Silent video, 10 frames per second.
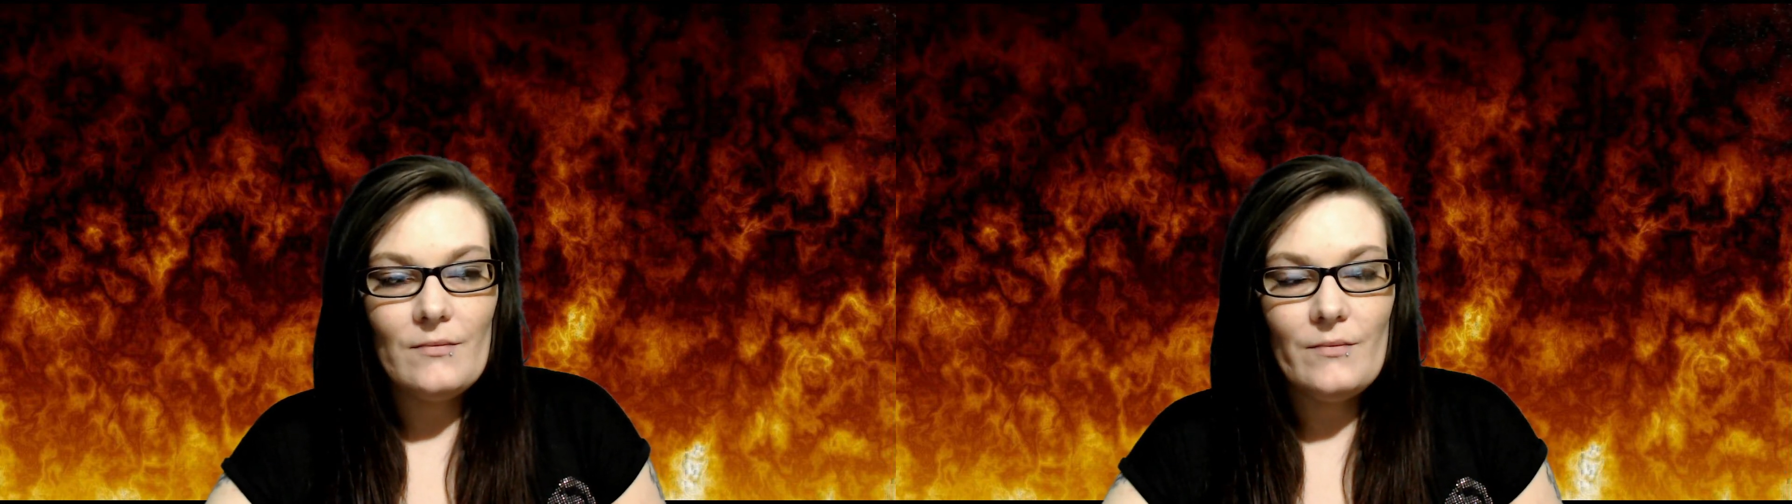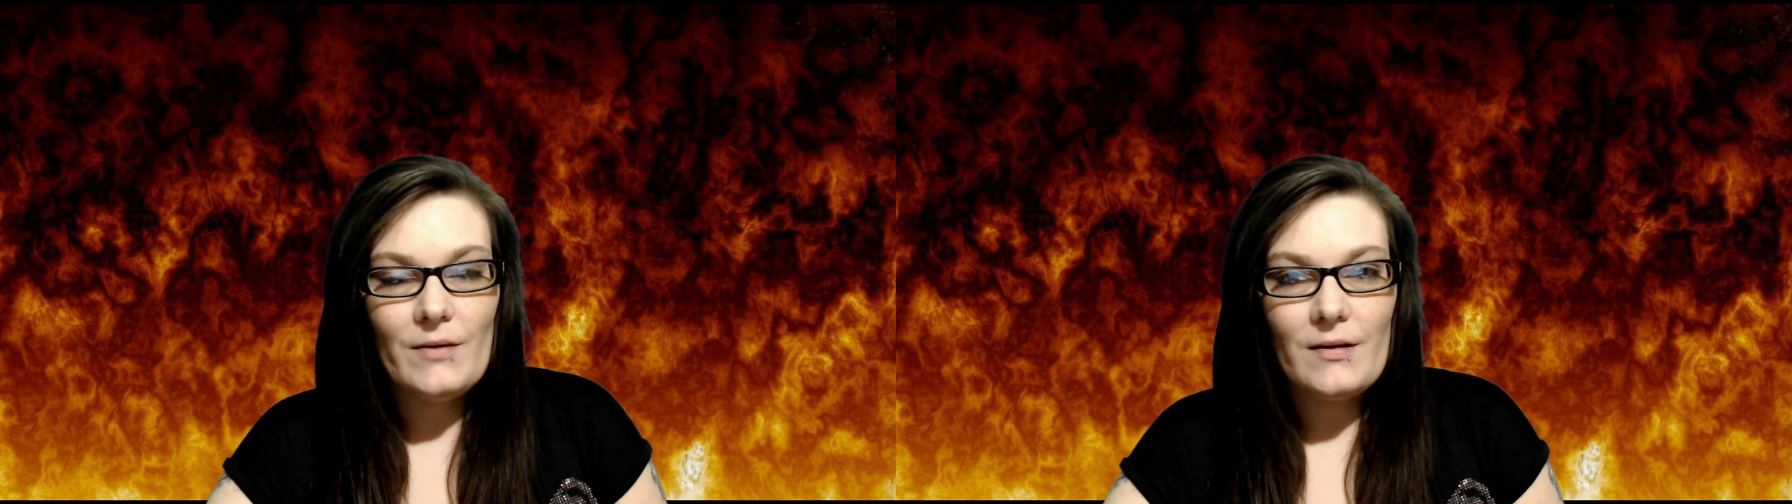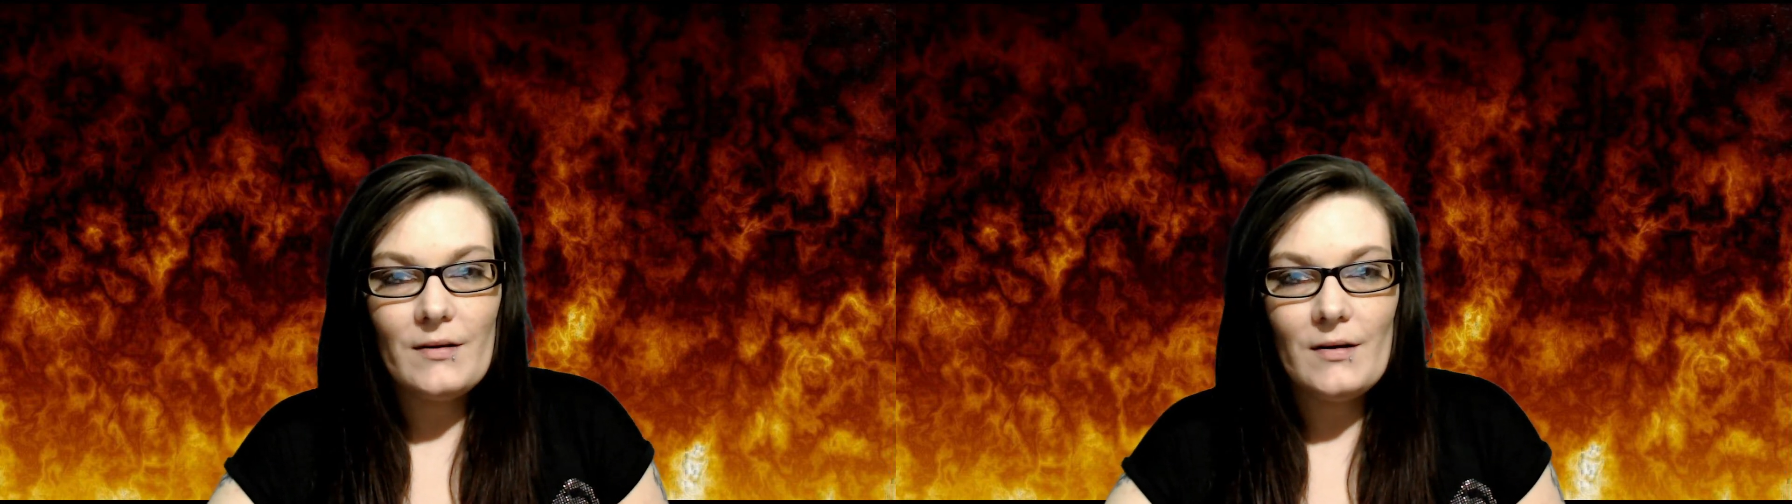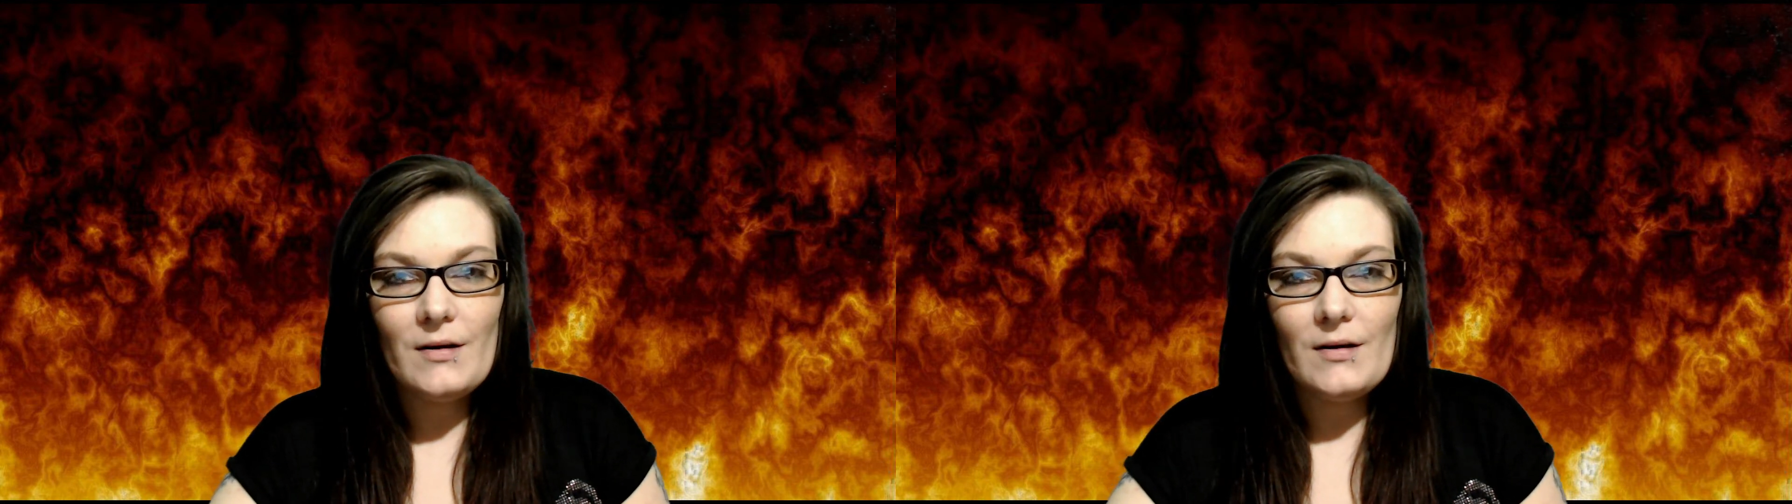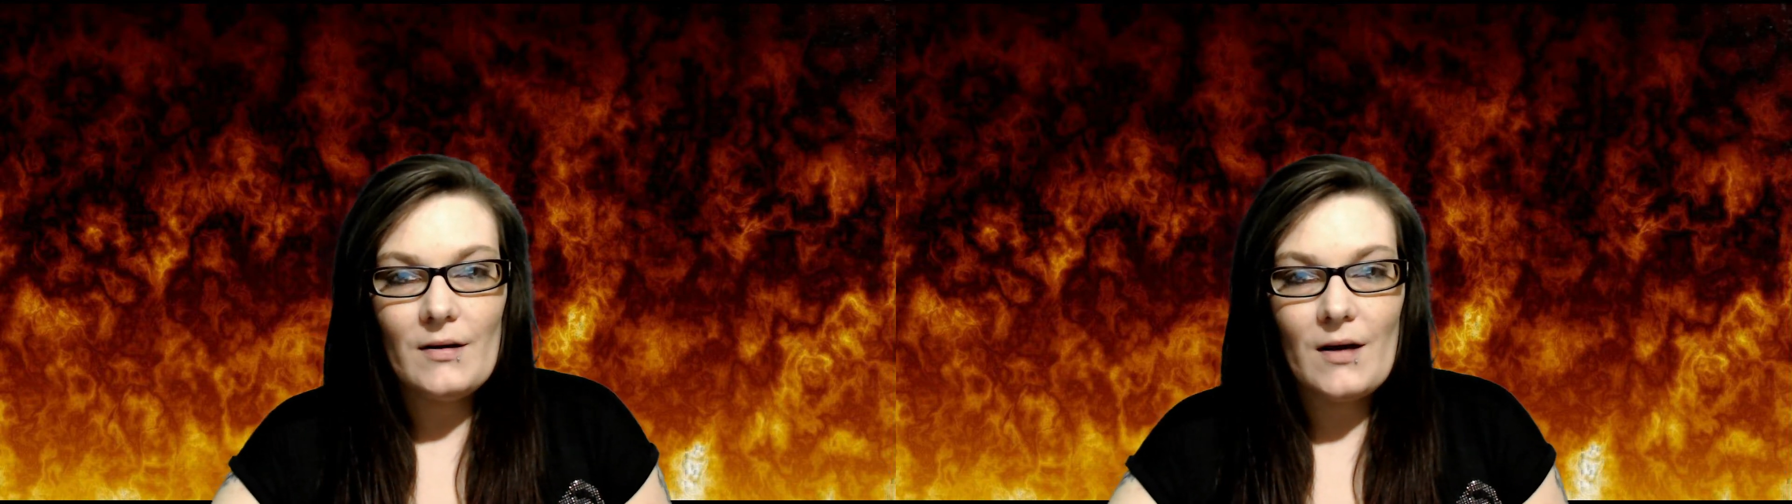with
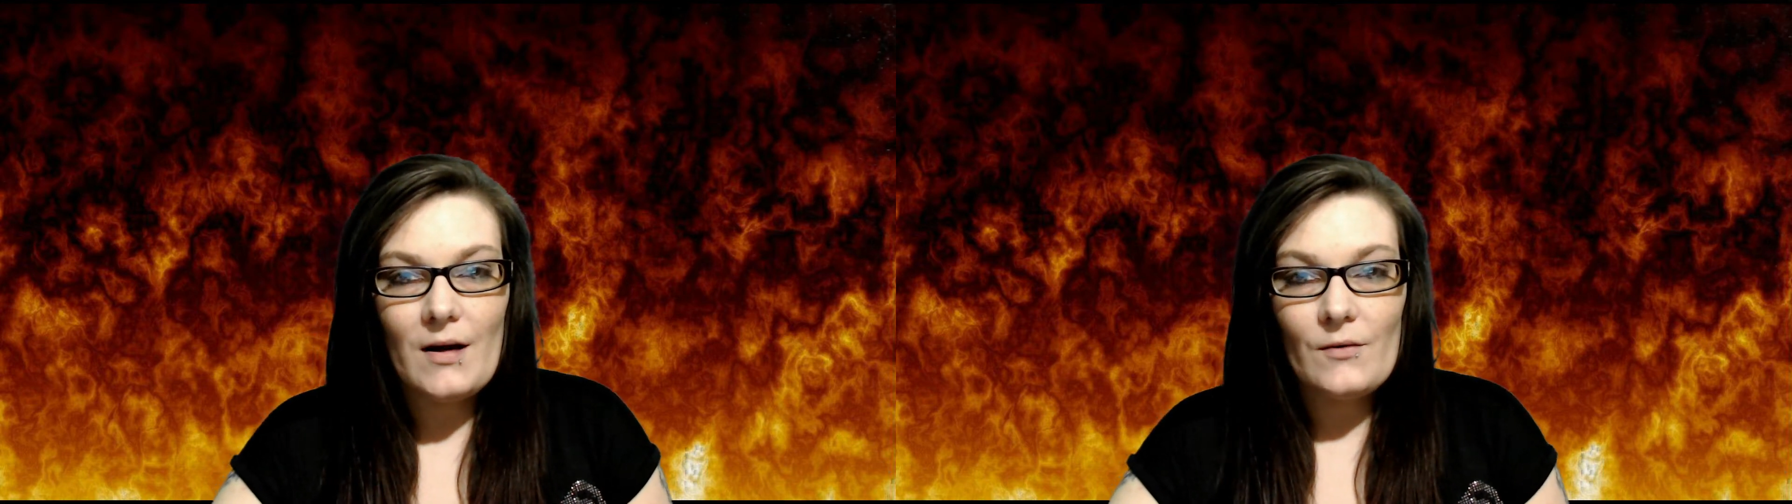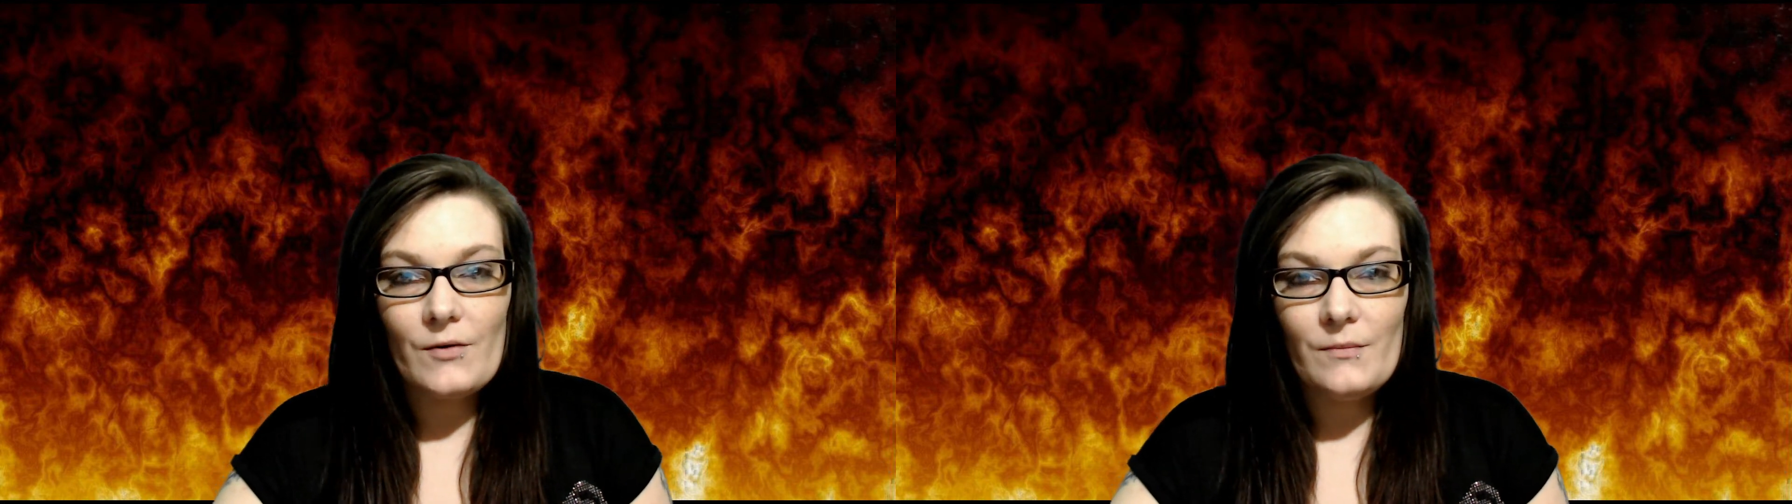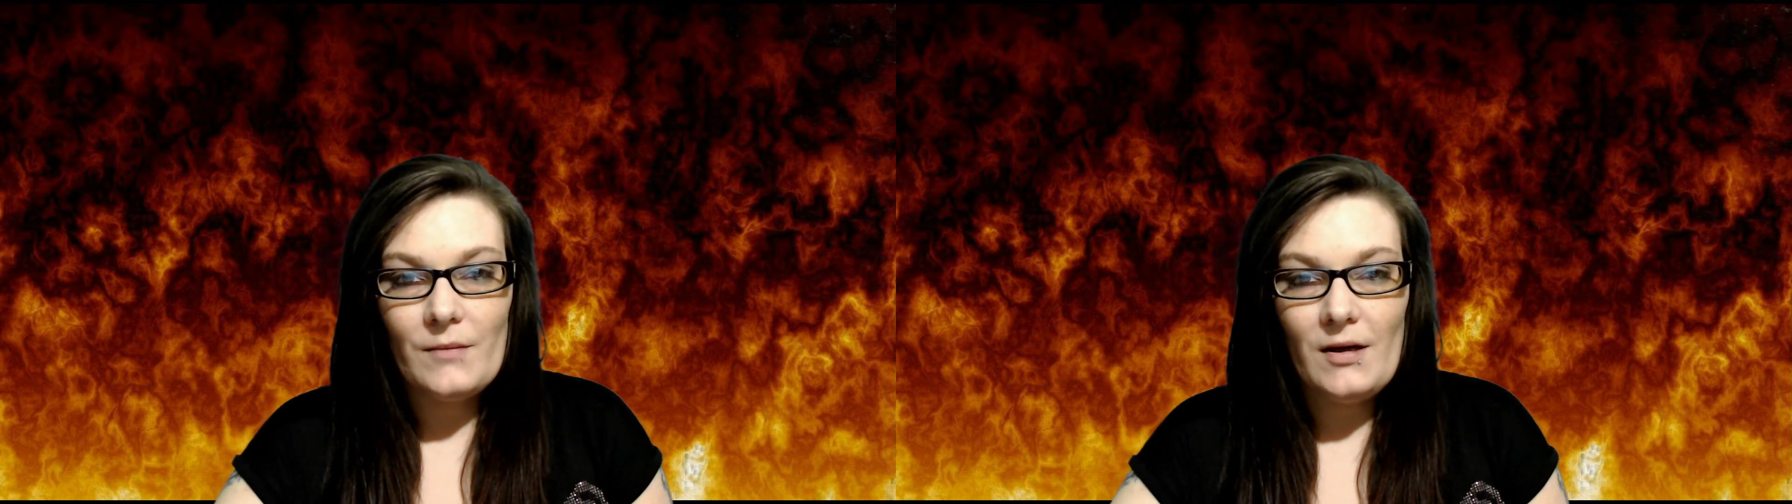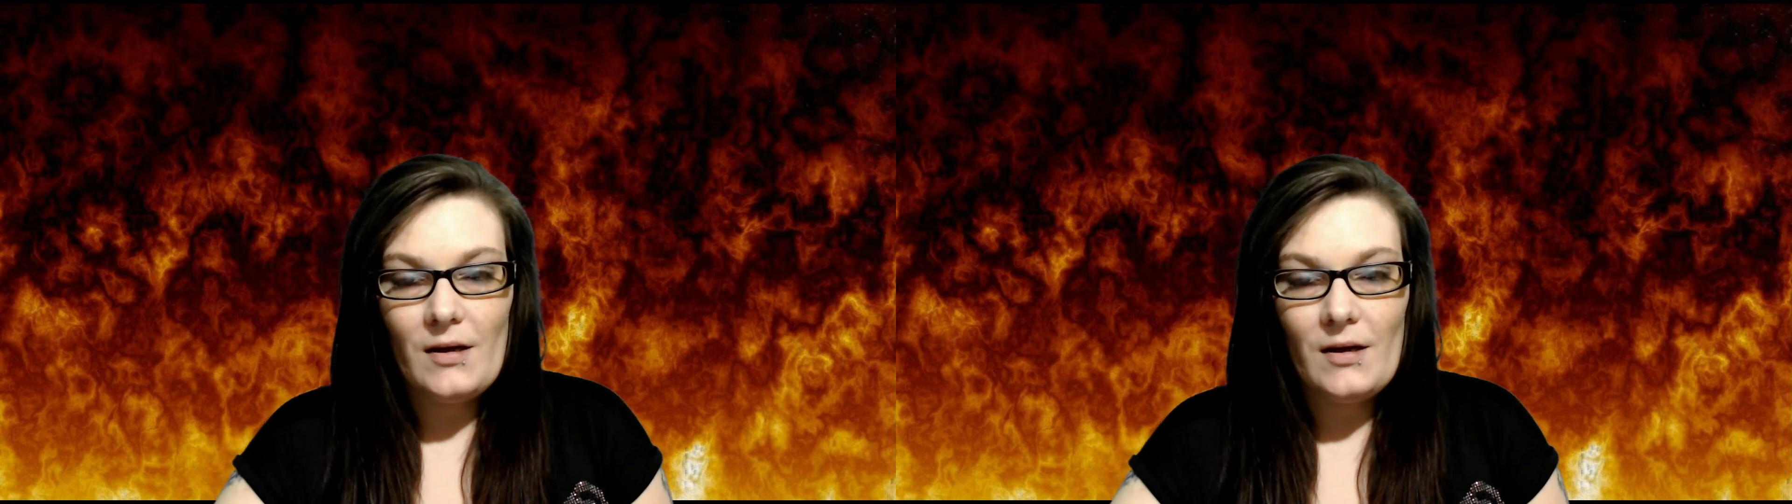the alchemy